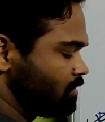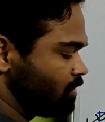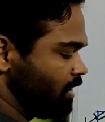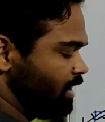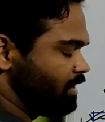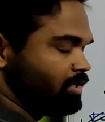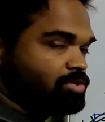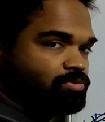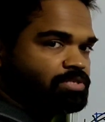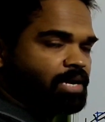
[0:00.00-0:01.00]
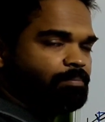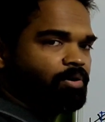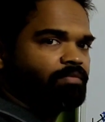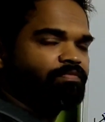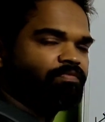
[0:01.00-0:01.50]
So 8 into
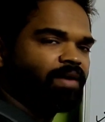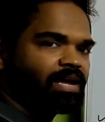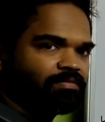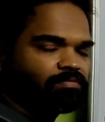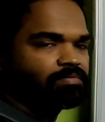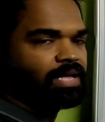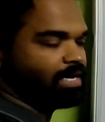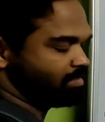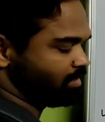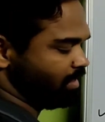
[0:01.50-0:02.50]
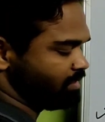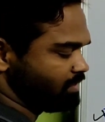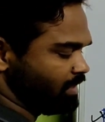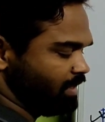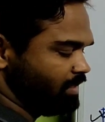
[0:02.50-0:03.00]
10.5, that's 8
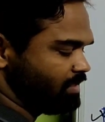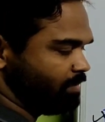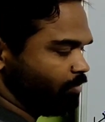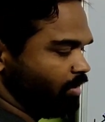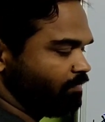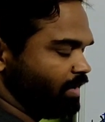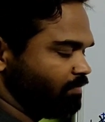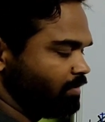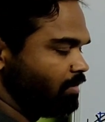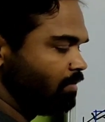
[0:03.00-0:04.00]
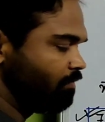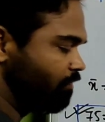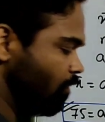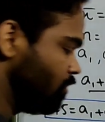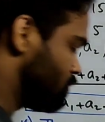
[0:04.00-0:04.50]
tens are 80 and 0.5
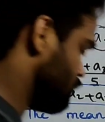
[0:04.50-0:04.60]
4.